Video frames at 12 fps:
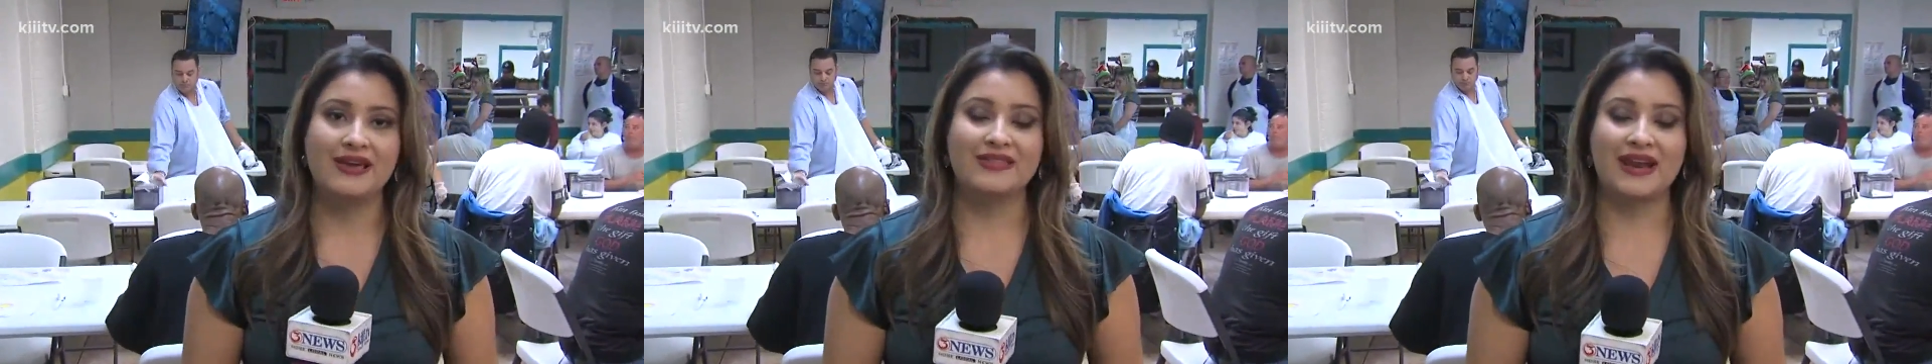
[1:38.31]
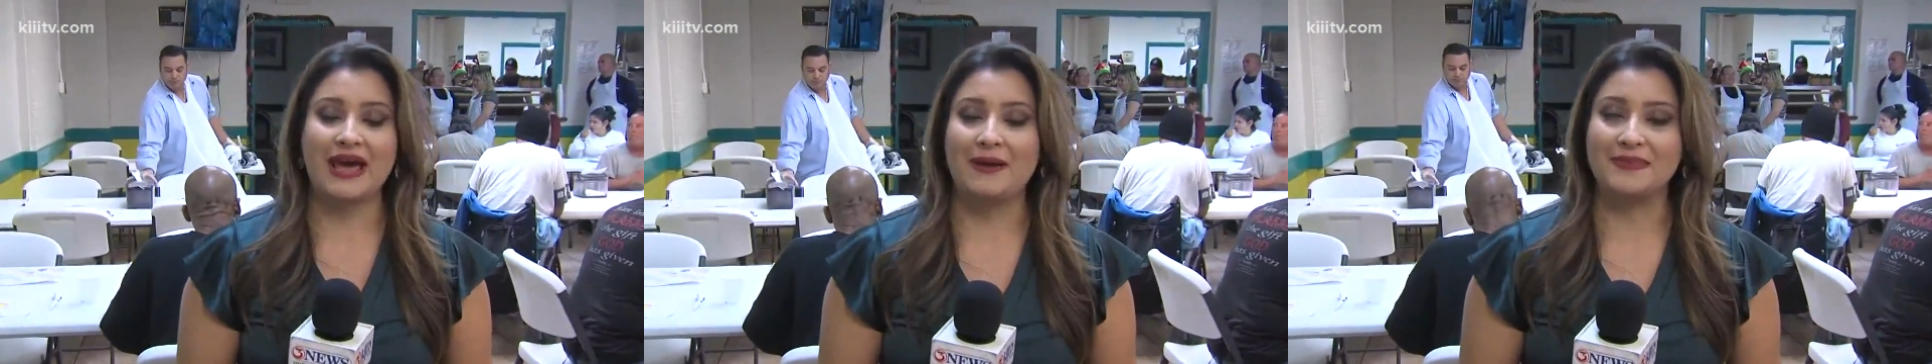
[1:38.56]

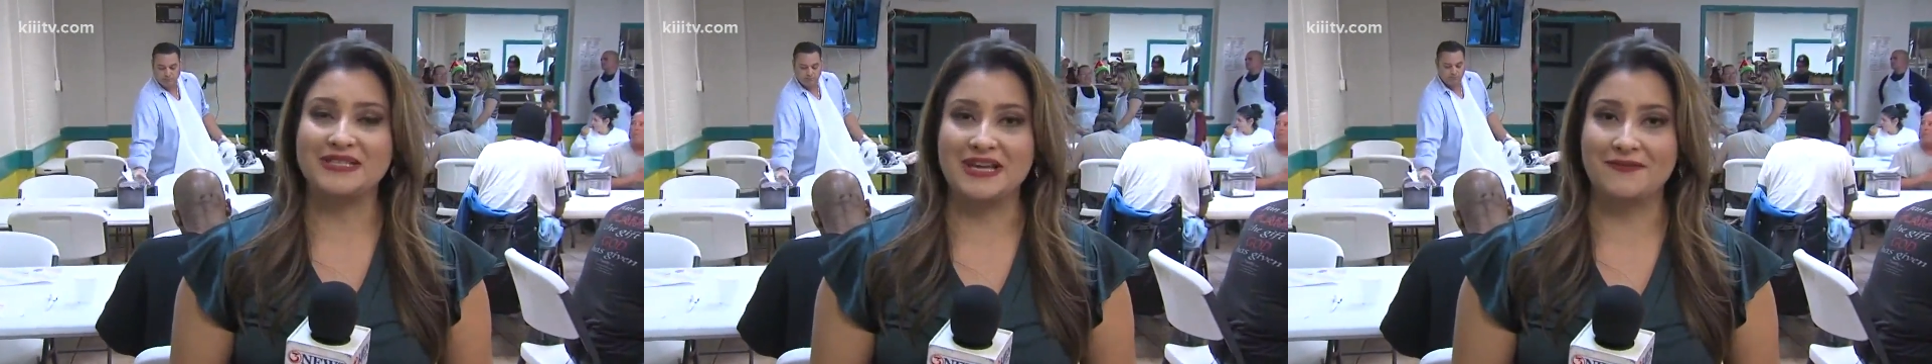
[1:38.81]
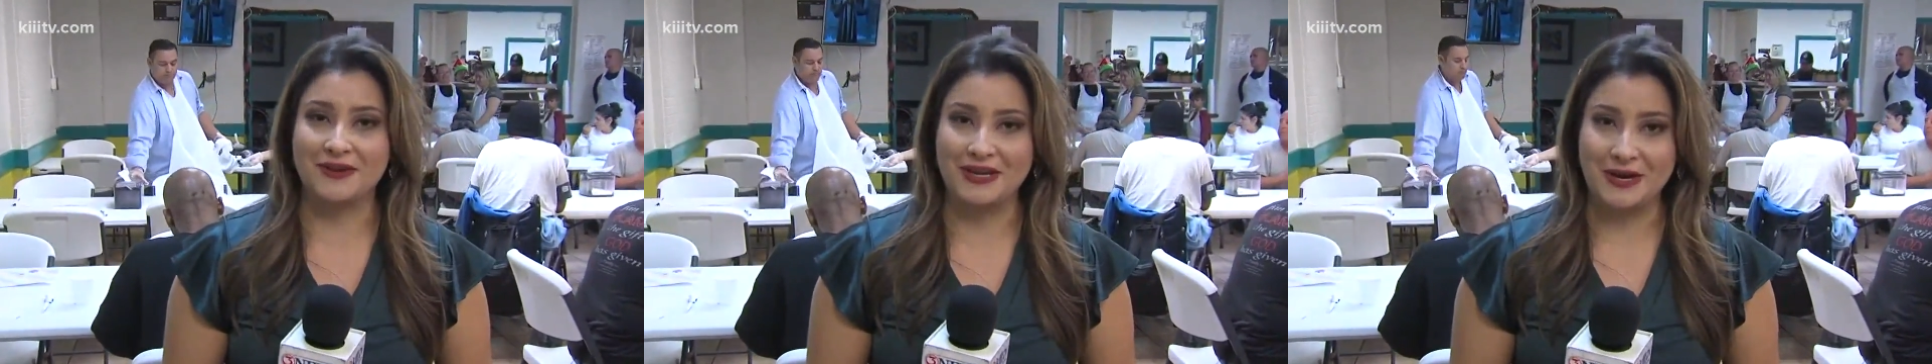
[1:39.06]
that happens
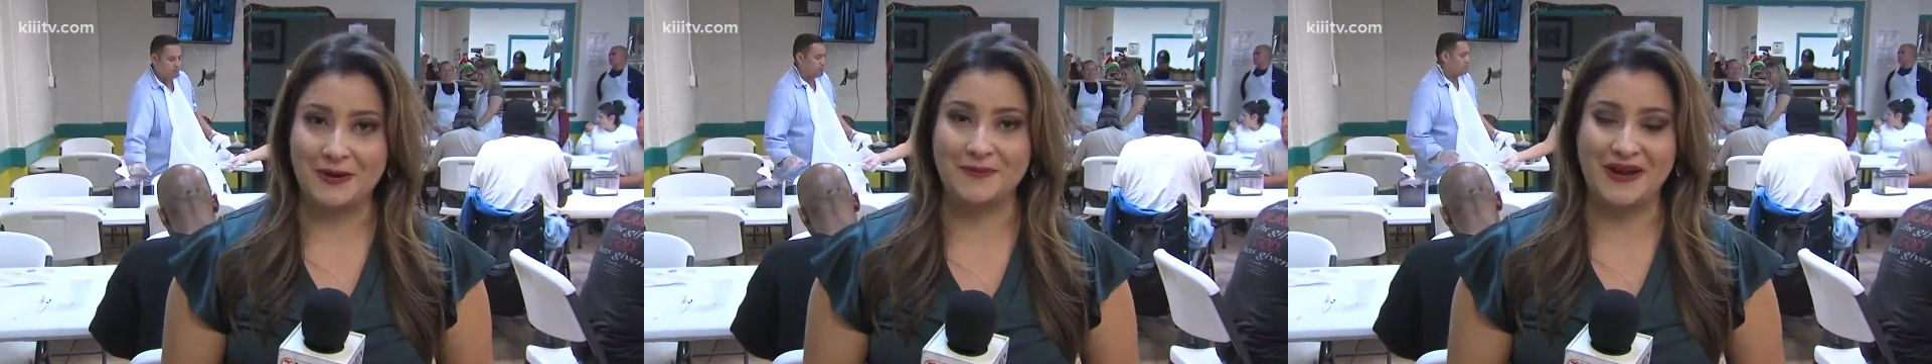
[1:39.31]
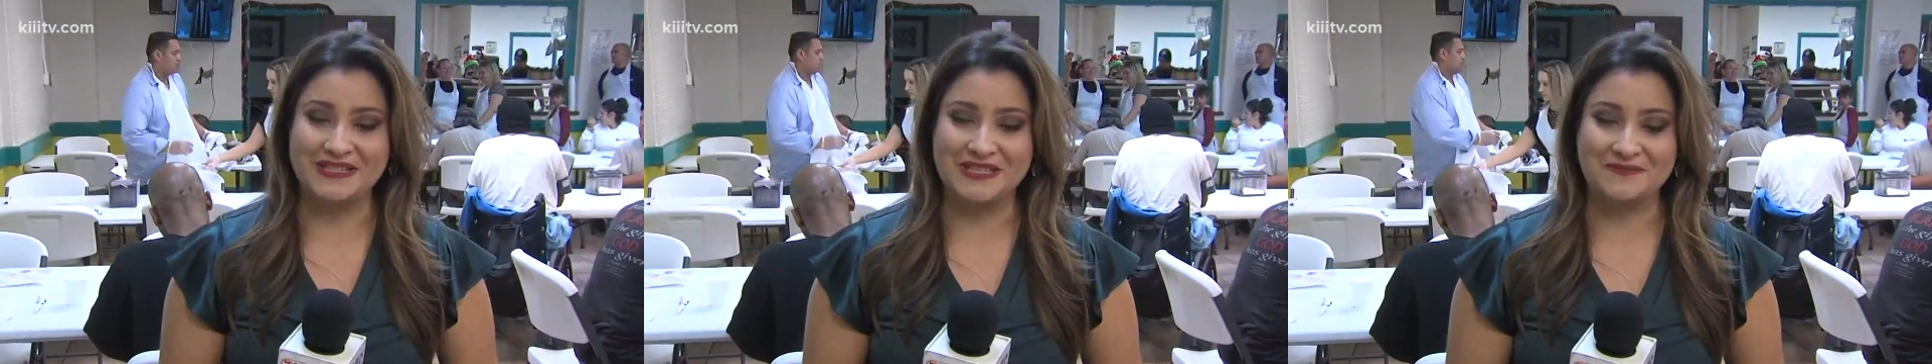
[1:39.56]
every year.
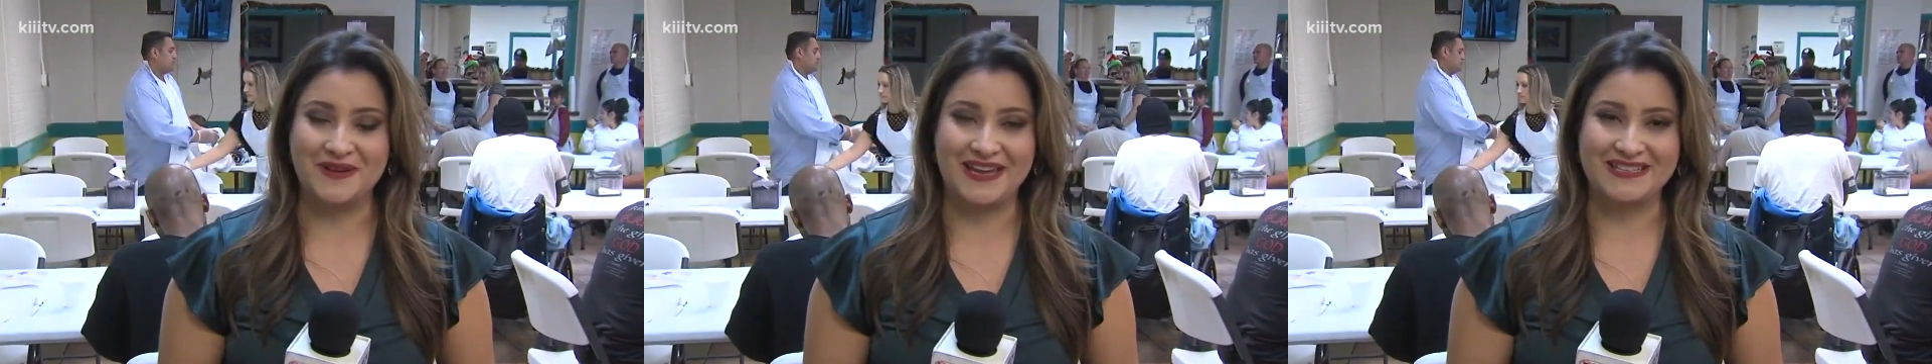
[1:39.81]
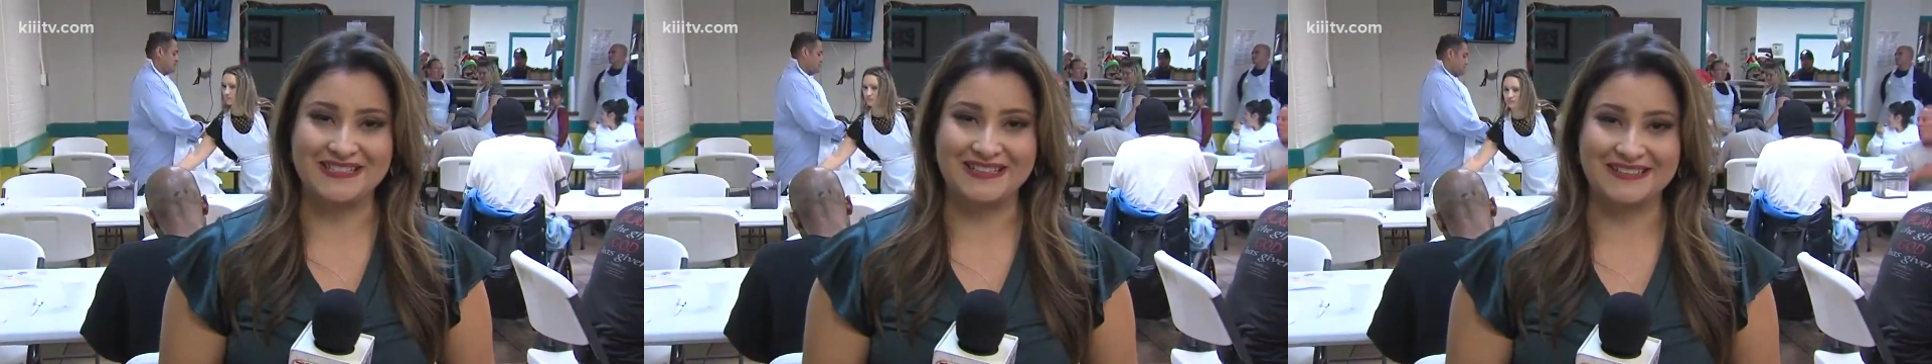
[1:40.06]
Back to you,
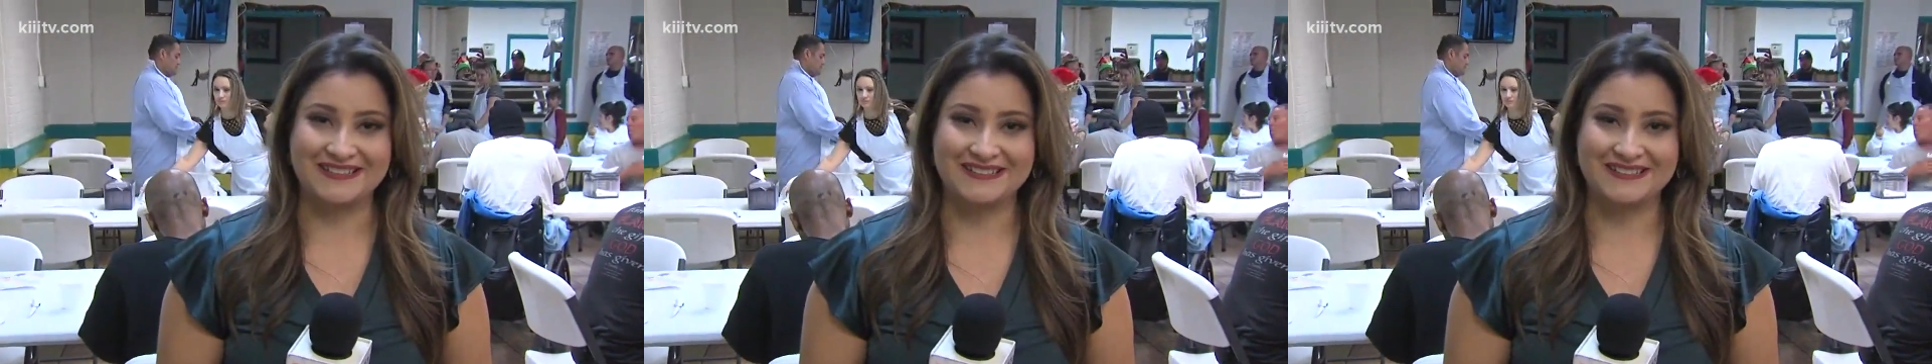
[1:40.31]
Mackenzie.